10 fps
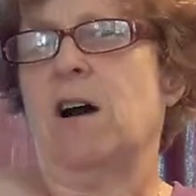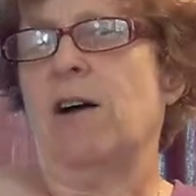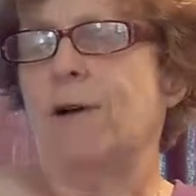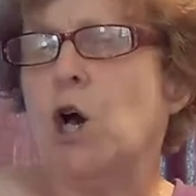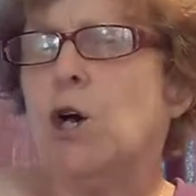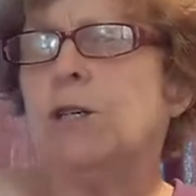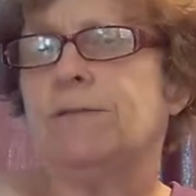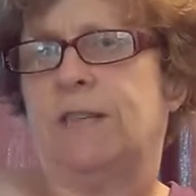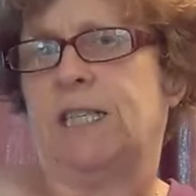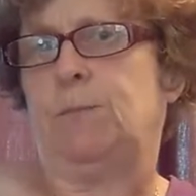I've heard
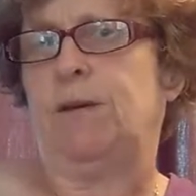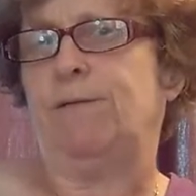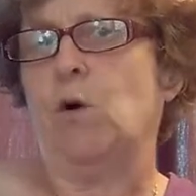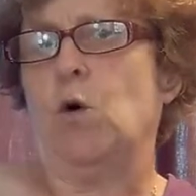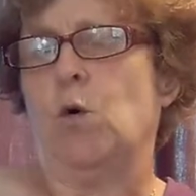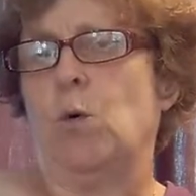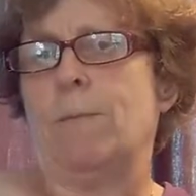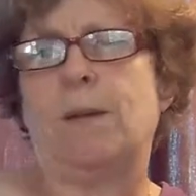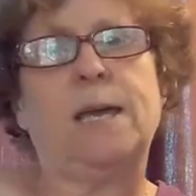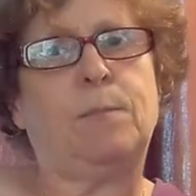of this before
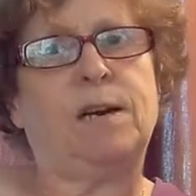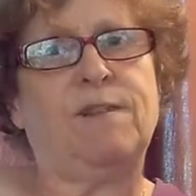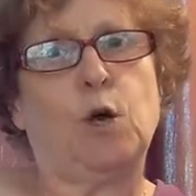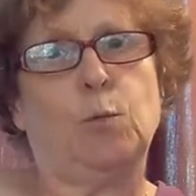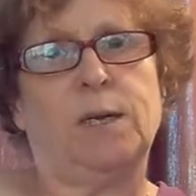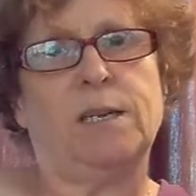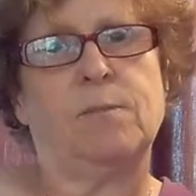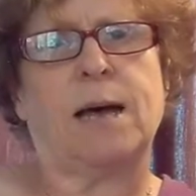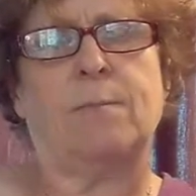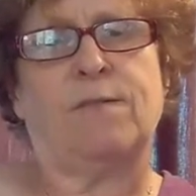when people have opened them
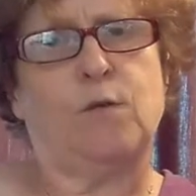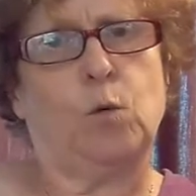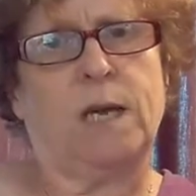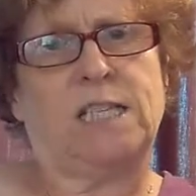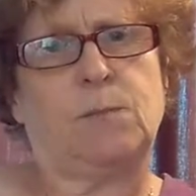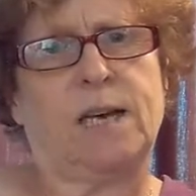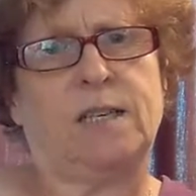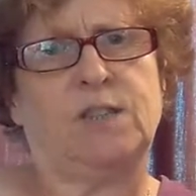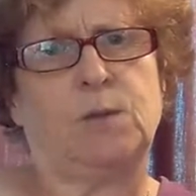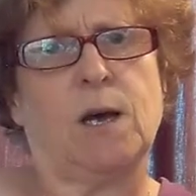up and thought they smelled
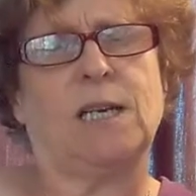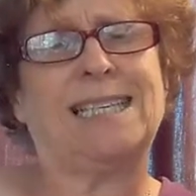of smoke.